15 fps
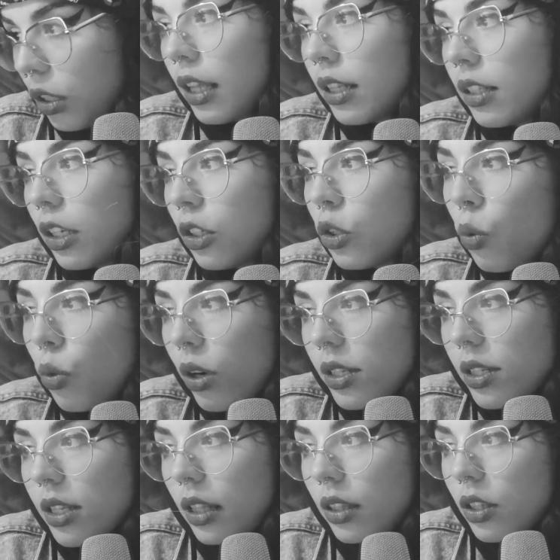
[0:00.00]
And I
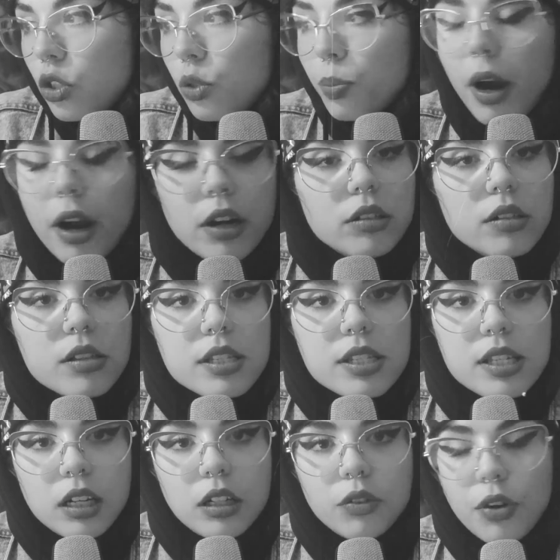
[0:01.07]
noticed that the spiral
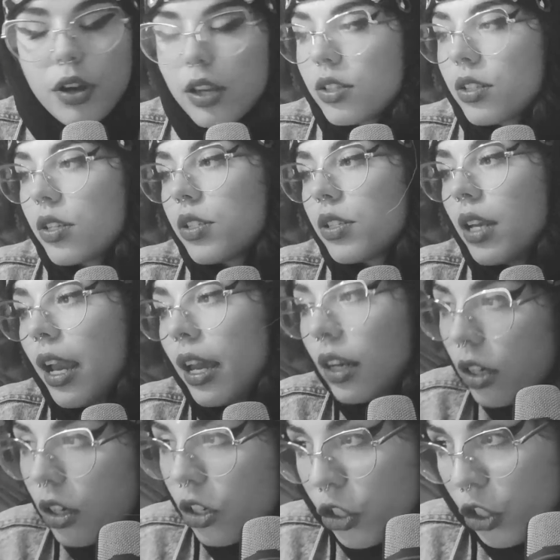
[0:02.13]
itself has this
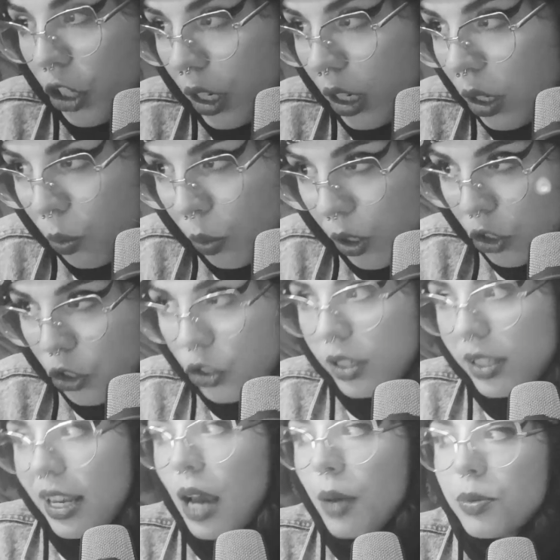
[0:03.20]
energy
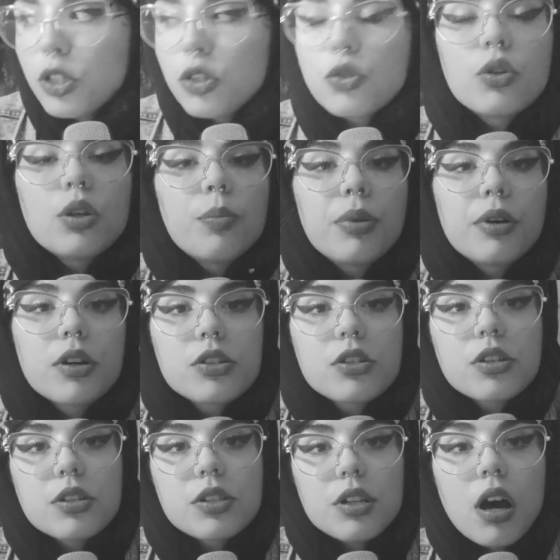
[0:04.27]
which taps into the
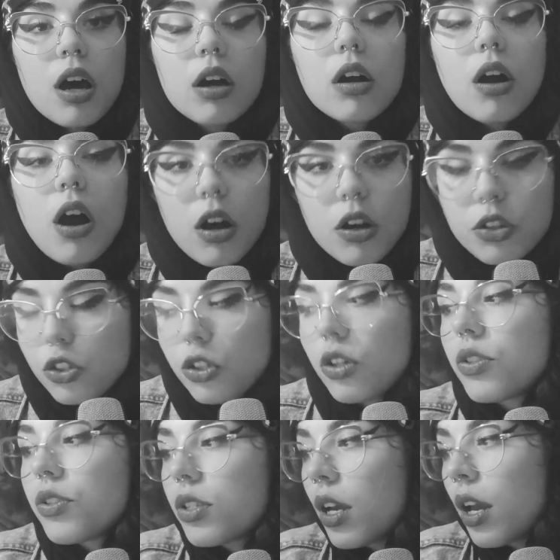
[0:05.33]
person's
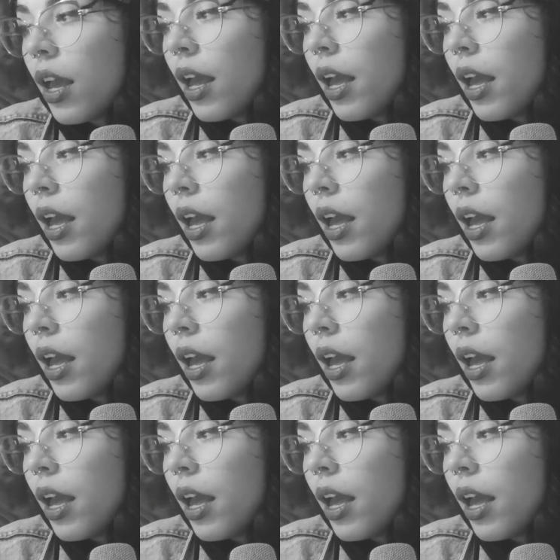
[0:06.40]
unconscious